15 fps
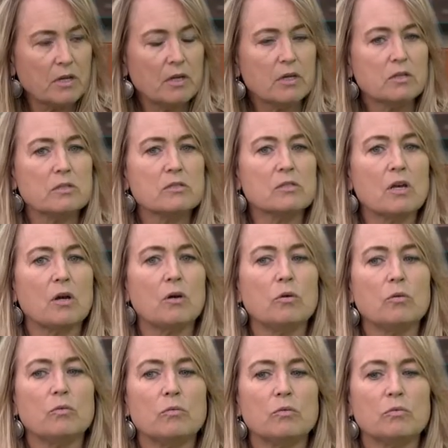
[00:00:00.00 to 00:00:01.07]

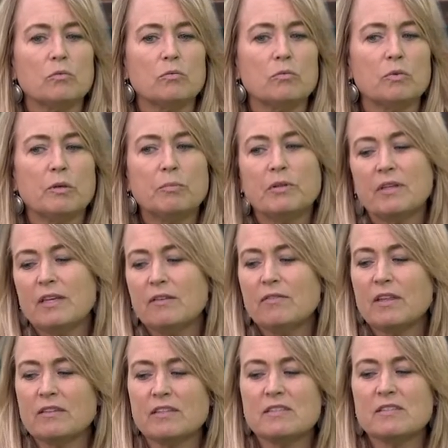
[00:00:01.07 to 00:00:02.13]
So we believe
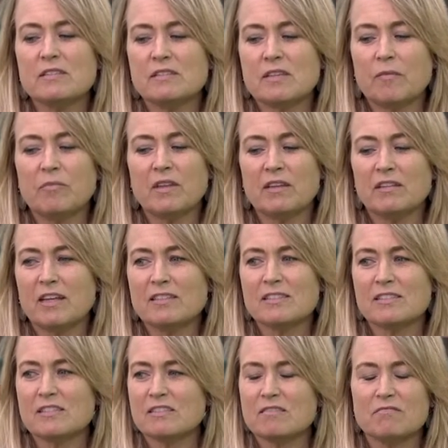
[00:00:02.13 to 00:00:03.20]
that this is something that's,
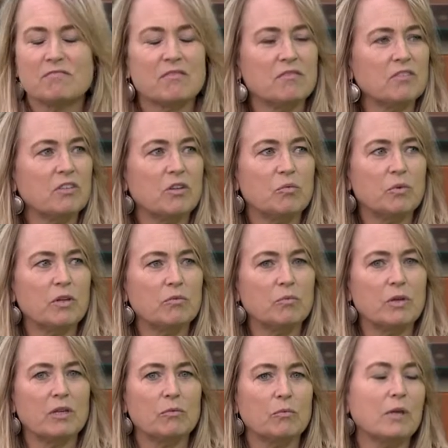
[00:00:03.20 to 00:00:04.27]

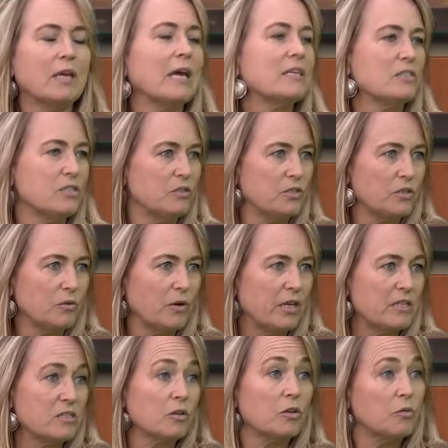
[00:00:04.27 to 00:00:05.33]
we get to do. And
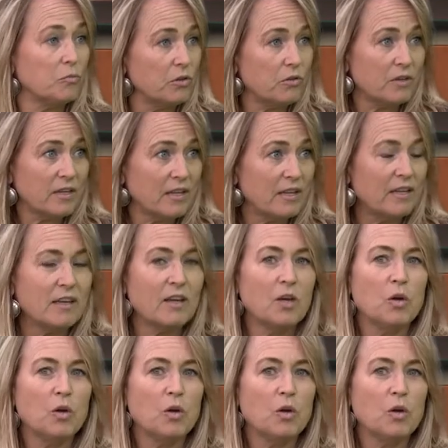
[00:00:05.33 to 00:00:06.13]
as a community,